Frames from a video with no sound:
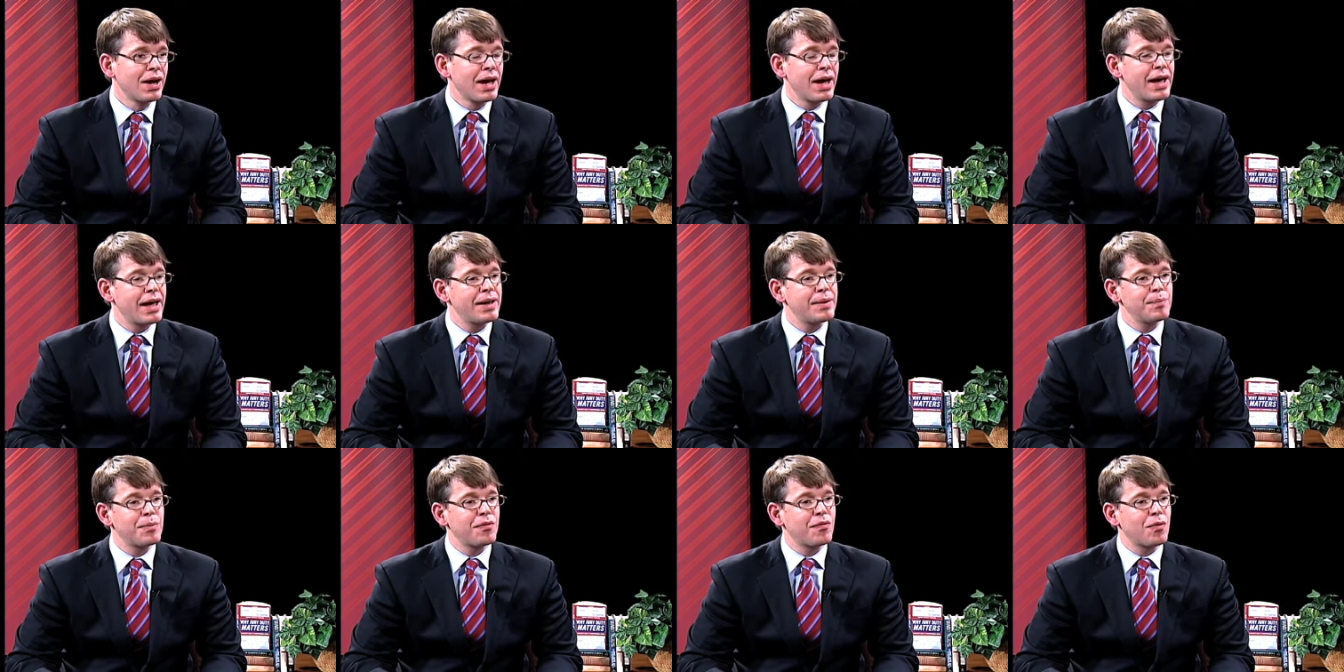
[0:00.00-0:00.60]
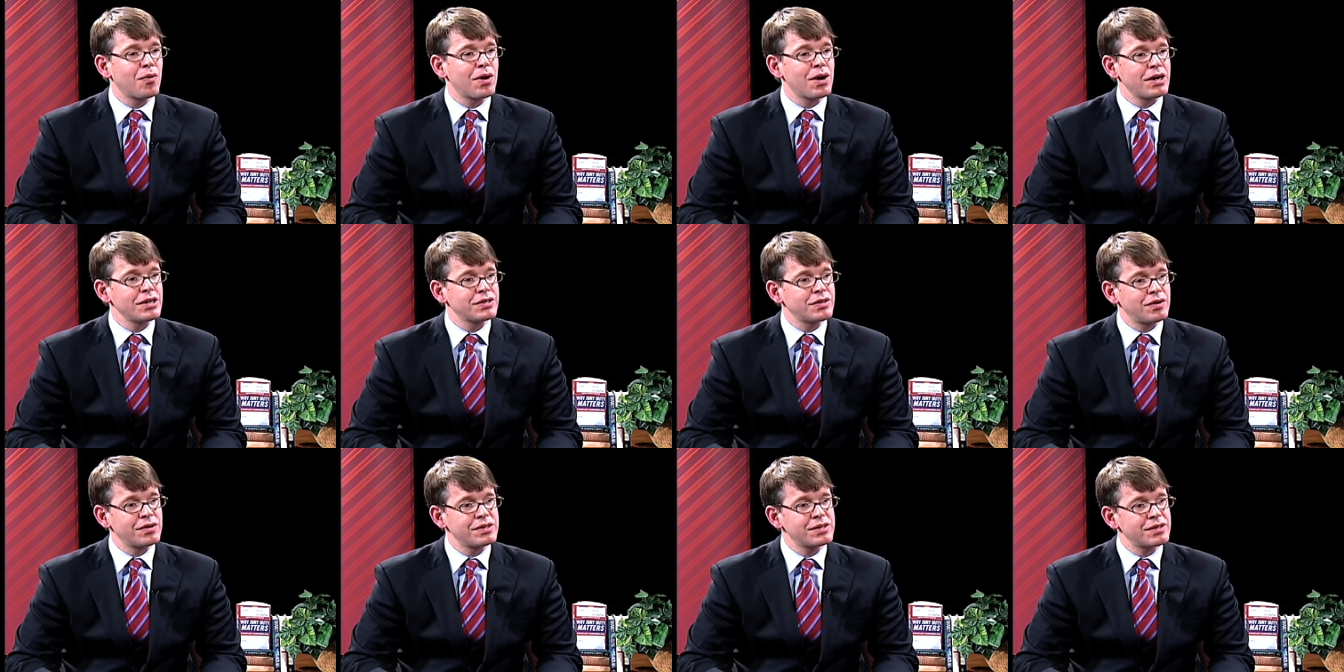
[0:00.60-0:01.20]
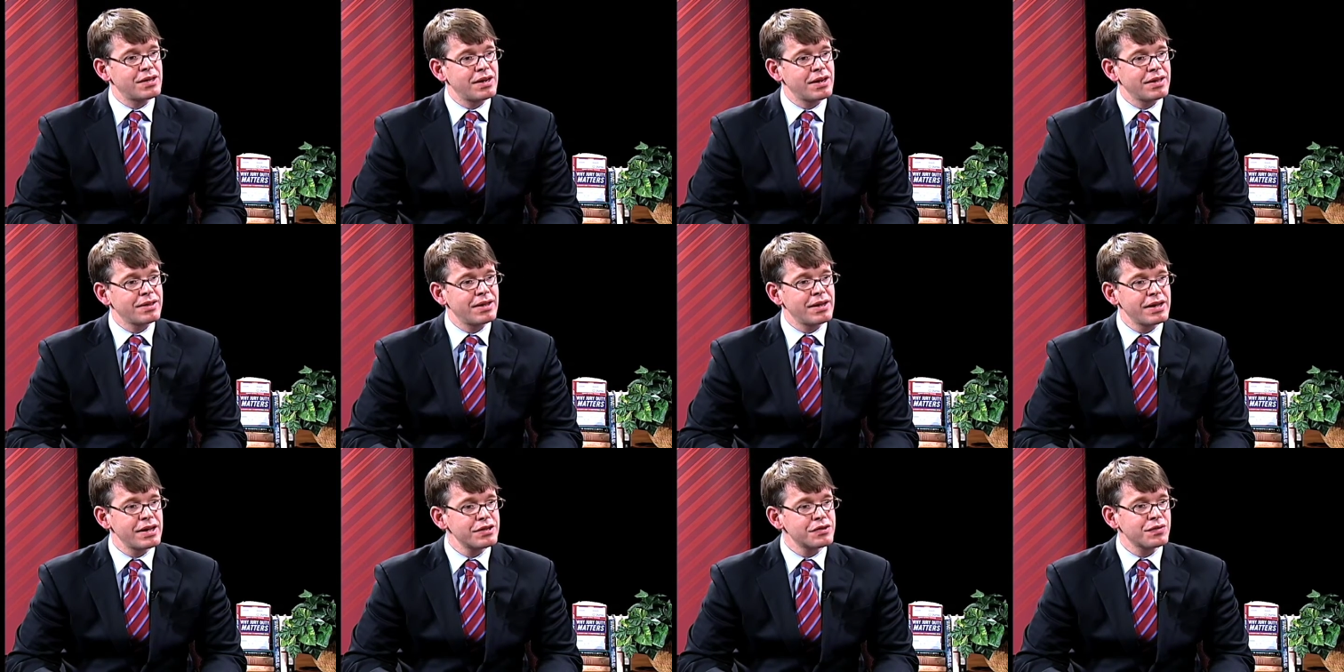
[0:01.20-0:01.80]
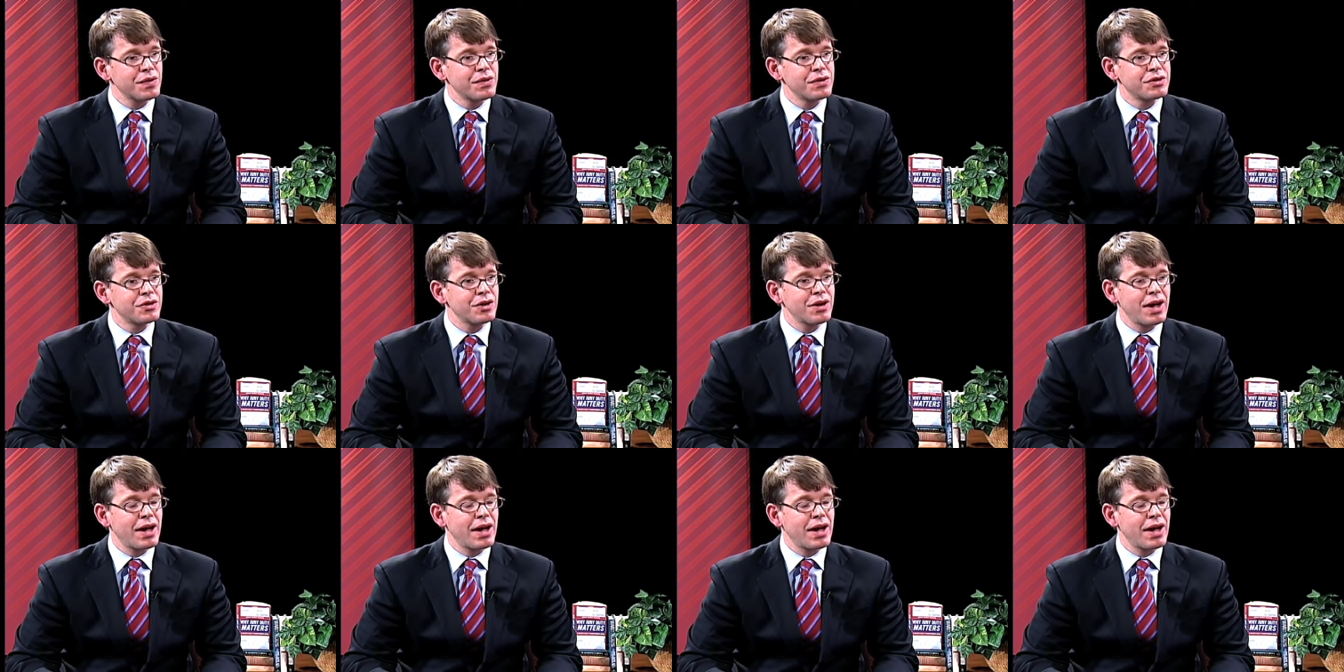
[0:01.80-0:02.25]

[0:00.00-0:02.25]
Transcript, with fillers: and before I started studying the history of the jury,